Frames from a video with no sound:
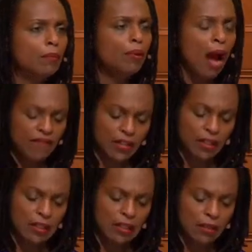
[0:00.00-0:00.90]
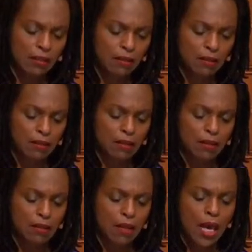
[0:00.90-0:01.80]
prophets
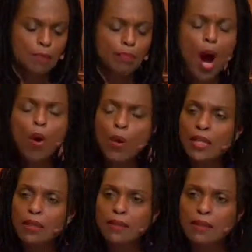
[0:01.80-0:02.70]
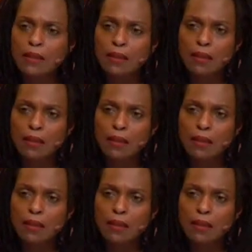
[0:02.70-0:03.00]
and poets